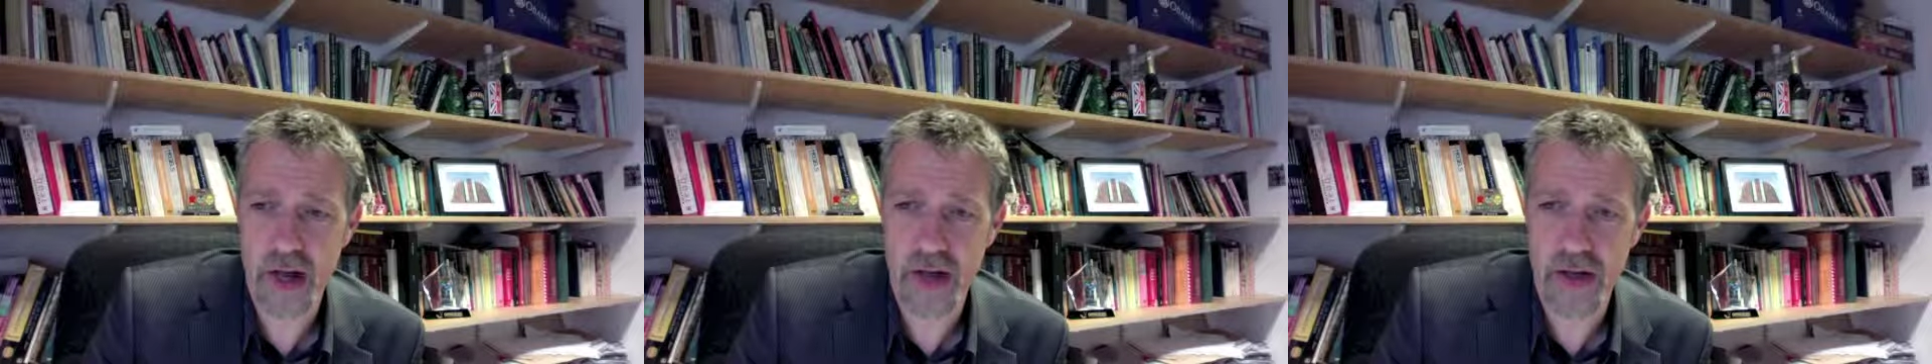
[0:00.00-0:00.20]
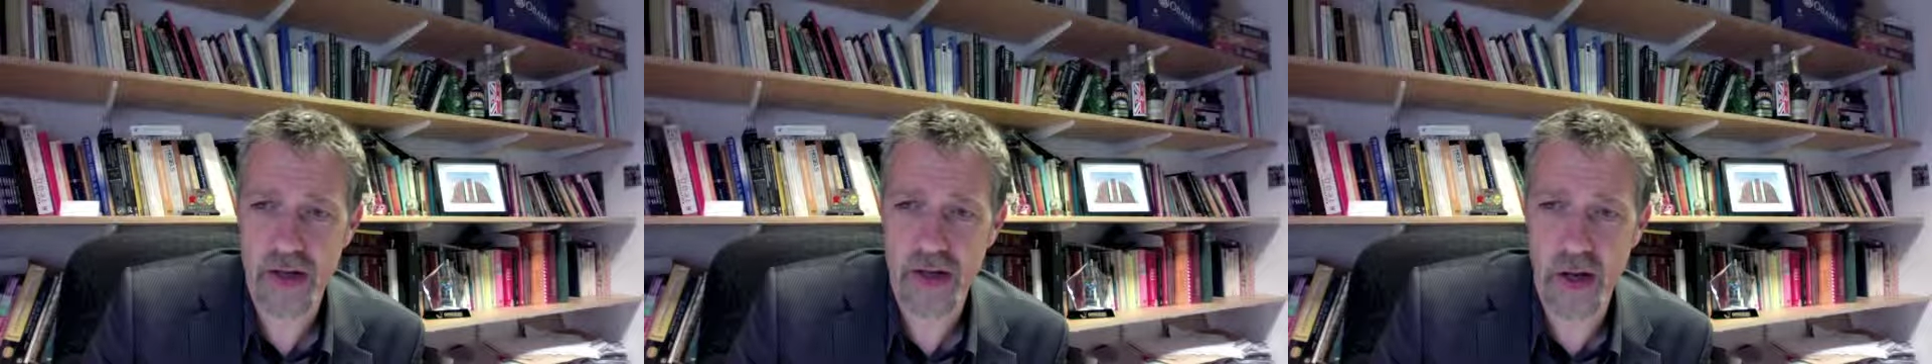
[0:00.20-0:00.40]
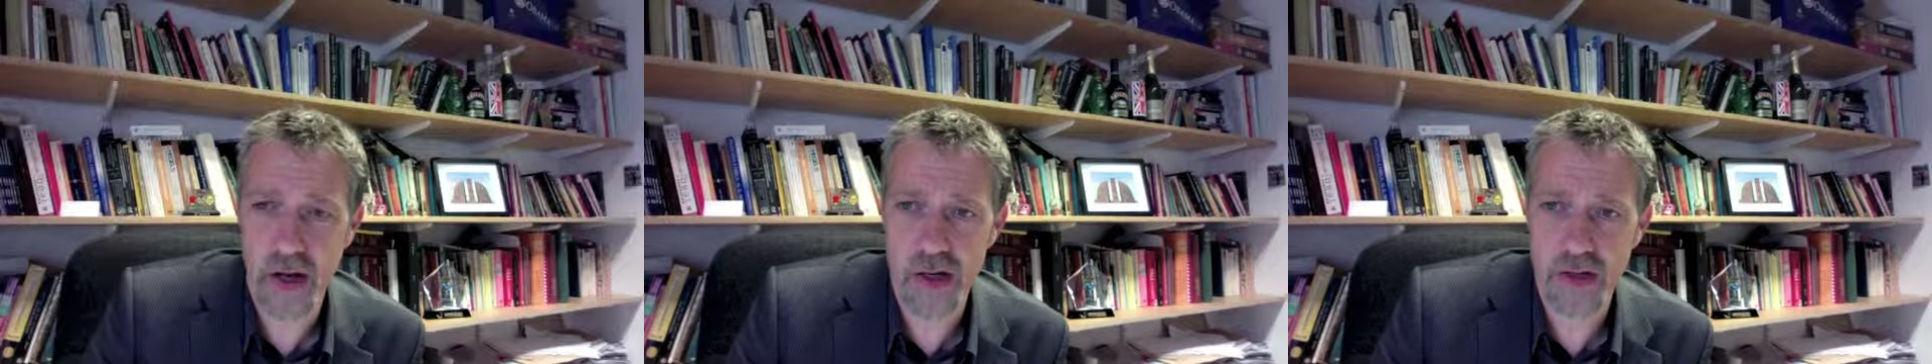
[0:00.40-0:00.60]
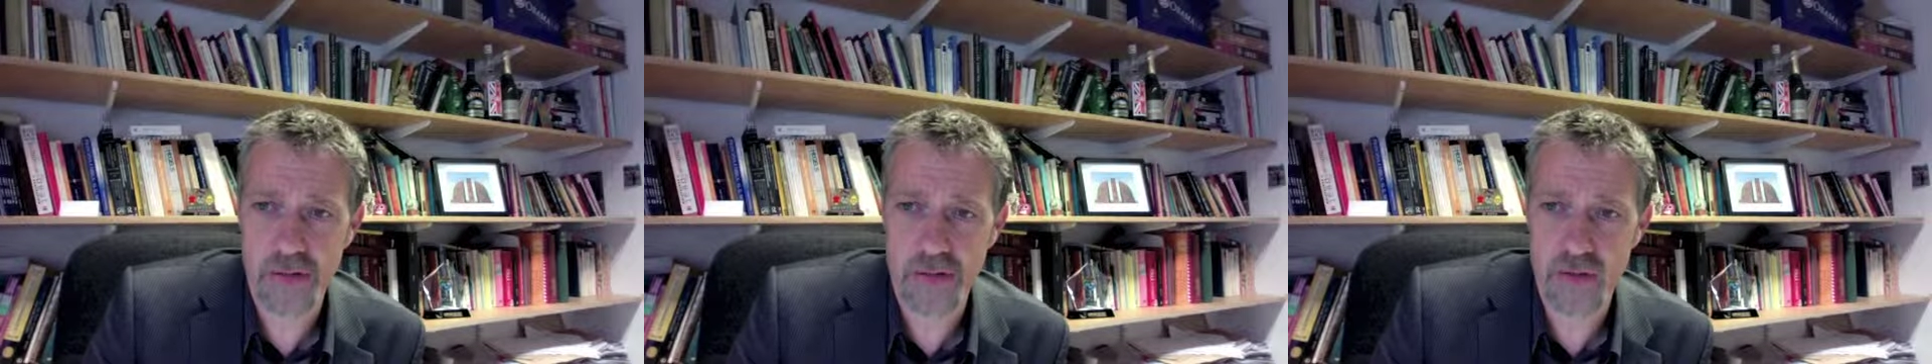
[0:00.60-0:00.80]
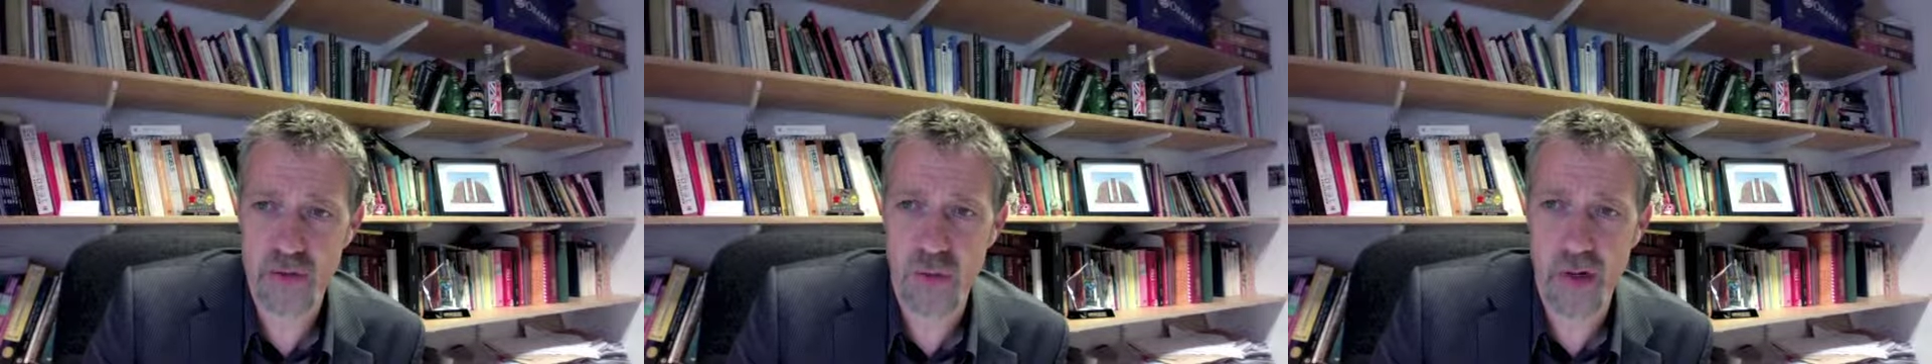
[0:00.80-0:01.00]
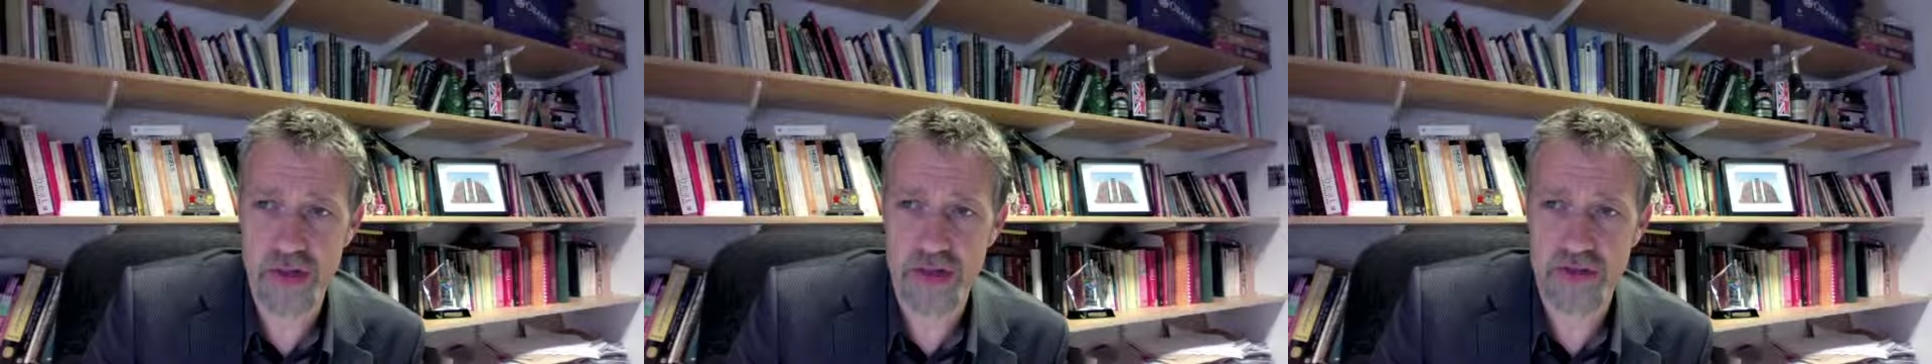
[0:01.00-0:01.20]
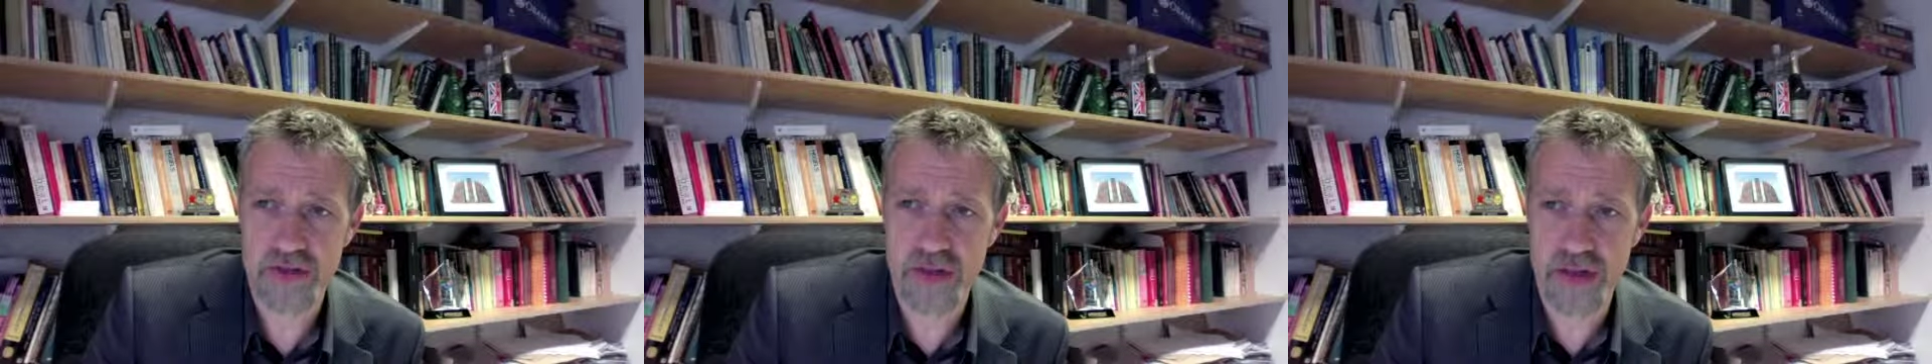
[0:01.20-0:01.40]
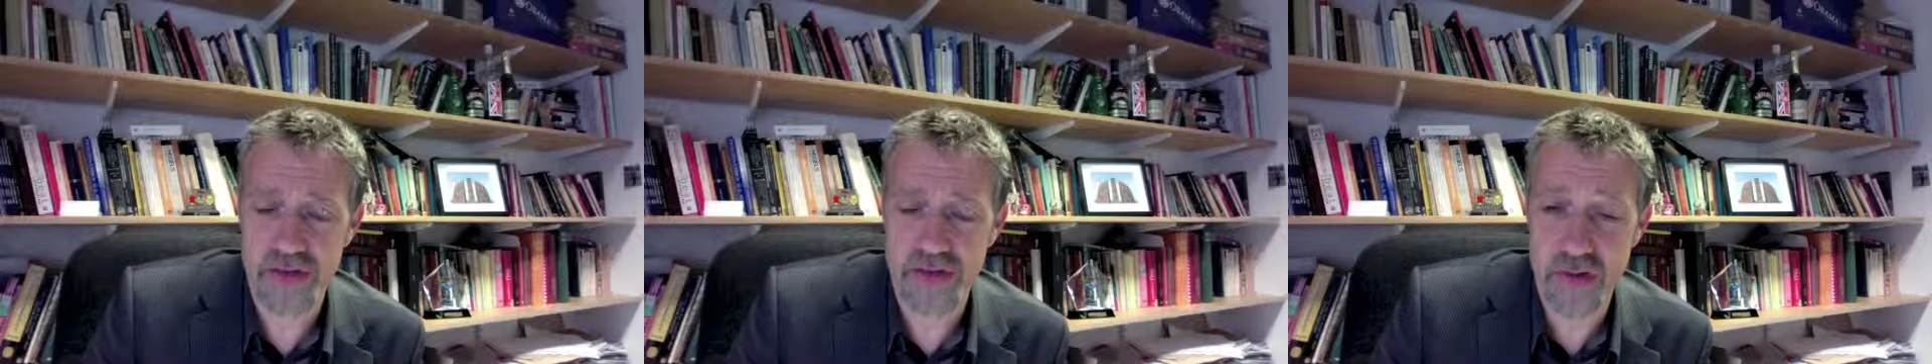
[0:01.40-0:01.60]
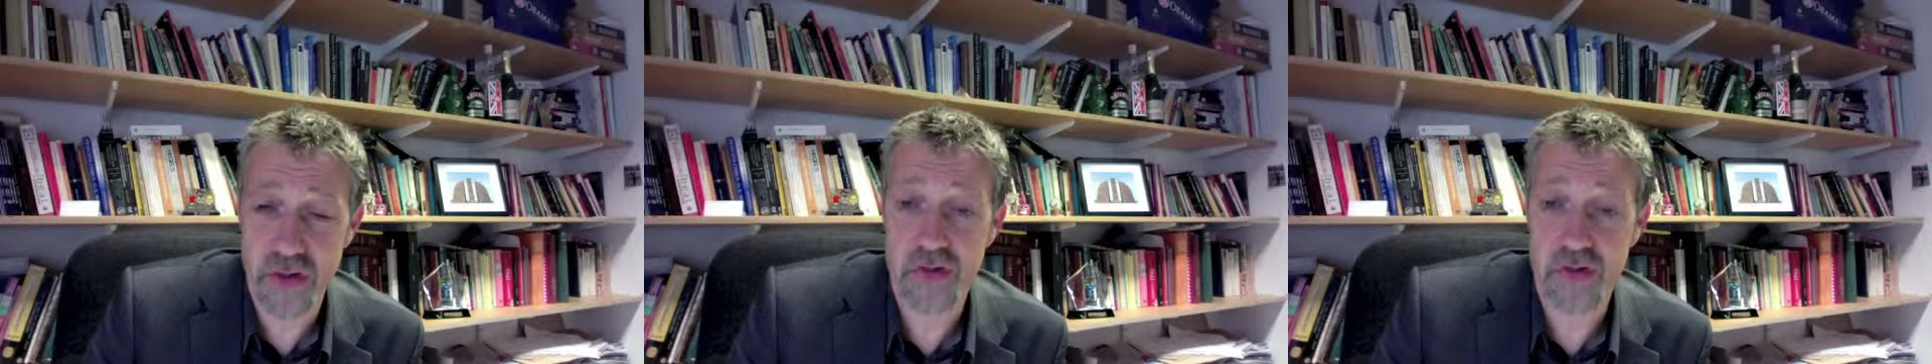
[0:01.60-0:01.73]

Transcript: any kind of persuasive sense